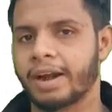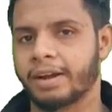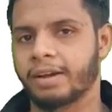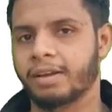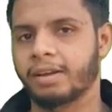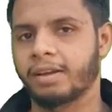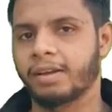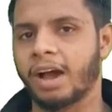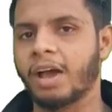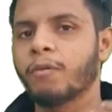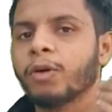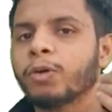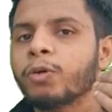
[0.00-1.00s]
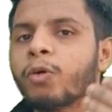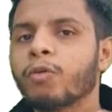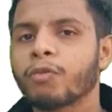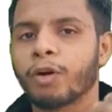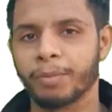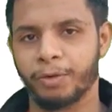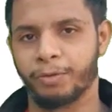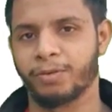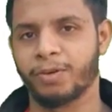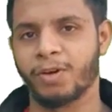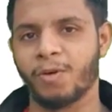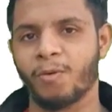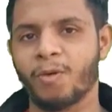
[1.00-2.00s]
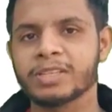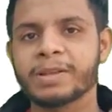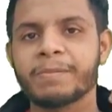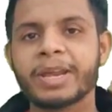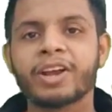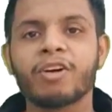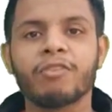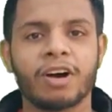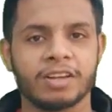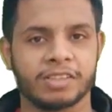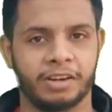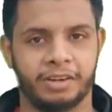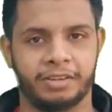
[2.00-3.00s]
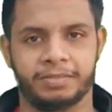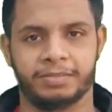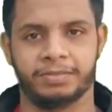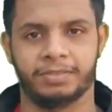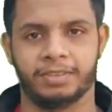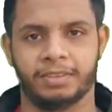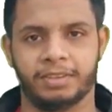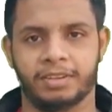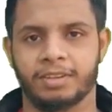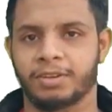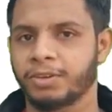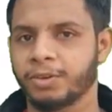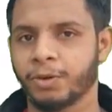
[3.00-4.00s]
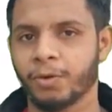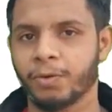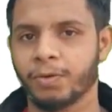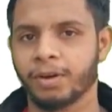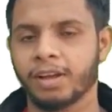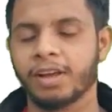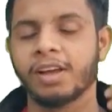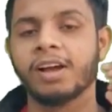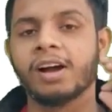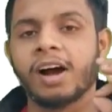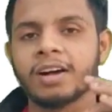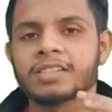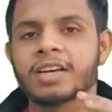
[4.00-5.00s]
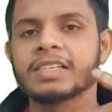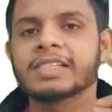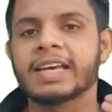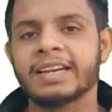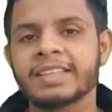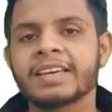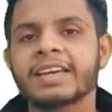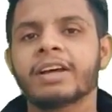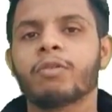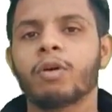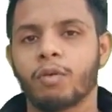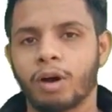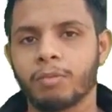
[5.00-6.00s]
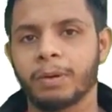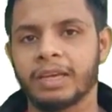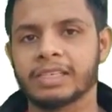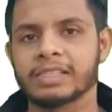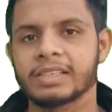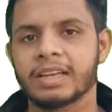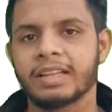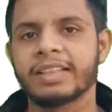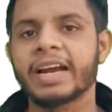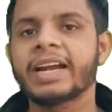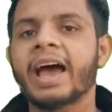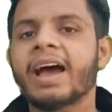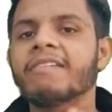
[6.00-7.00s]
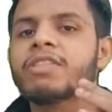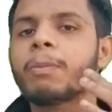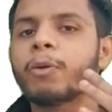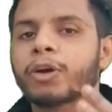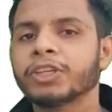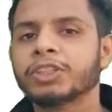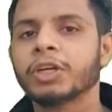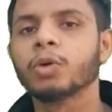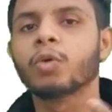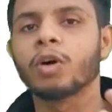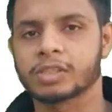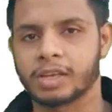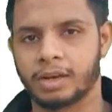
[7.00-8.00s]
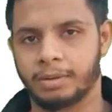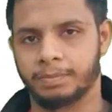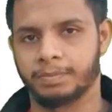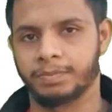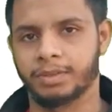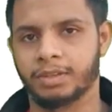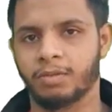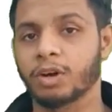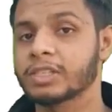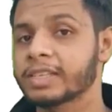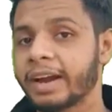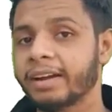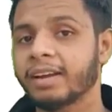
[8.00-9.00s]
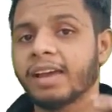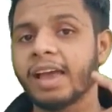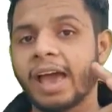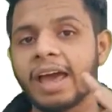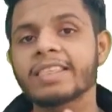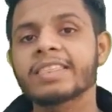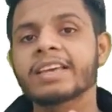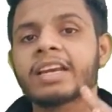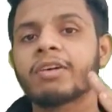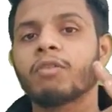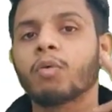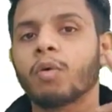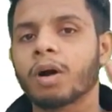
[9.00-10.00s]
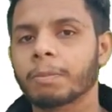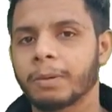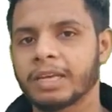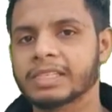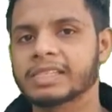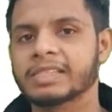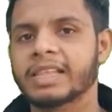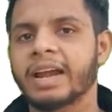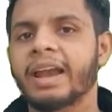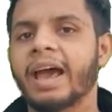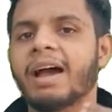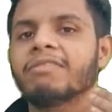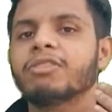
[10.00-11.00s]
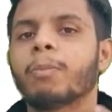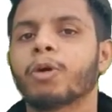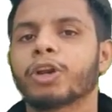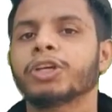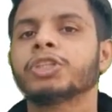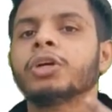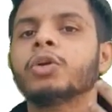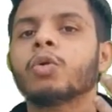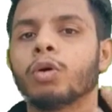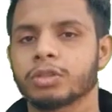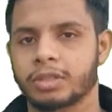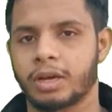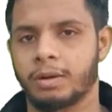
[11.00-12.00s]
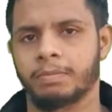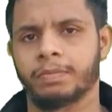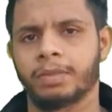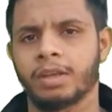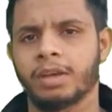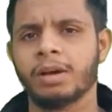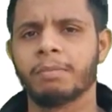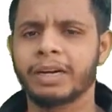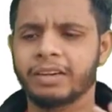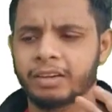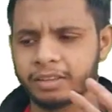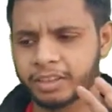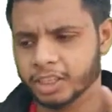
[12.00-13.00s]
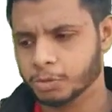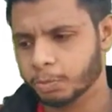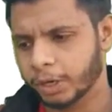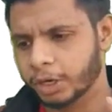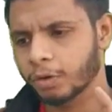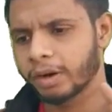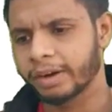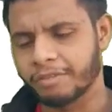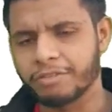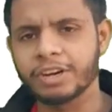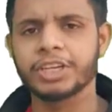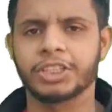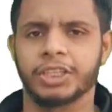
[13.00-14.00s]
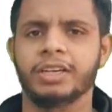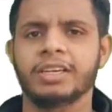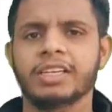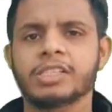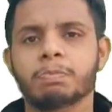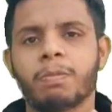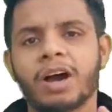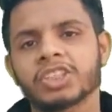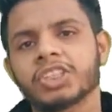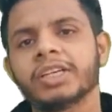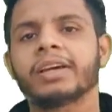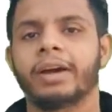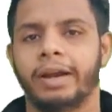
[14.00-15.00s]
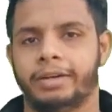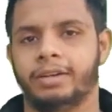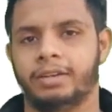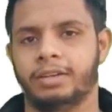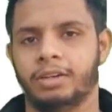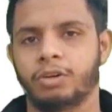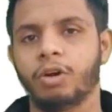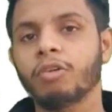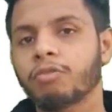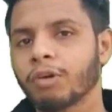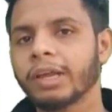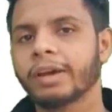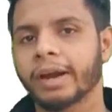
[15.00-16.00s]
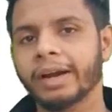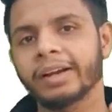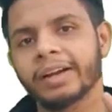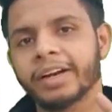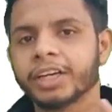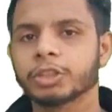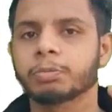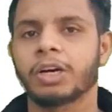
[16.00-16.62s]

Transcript: that, I want to know from you, what is the meaning of a hazard? You know, hazard is anything in our workplace that have the potential to cause harm. What is that? Anything in our workplace that have the potential to cause harm. But this particular definition is partially correct, not fully correct, it is